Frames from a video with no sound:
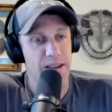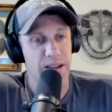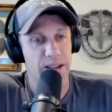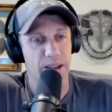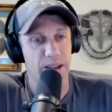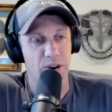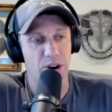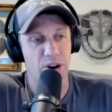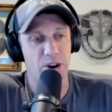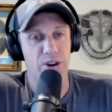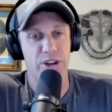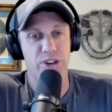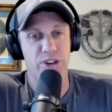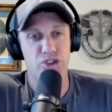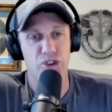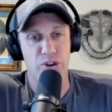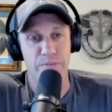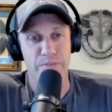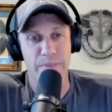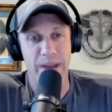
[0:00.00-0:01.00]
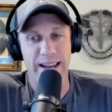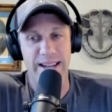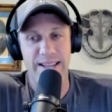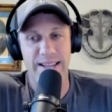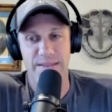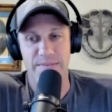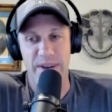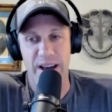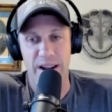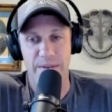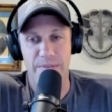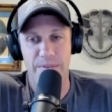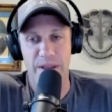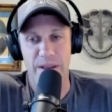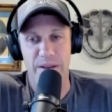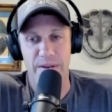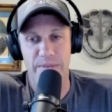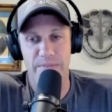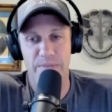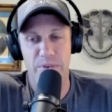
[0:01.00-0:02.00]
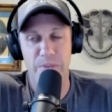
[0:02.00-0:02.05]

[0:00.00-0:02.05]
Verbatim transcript: you know, hurt a tremendous amount of pe-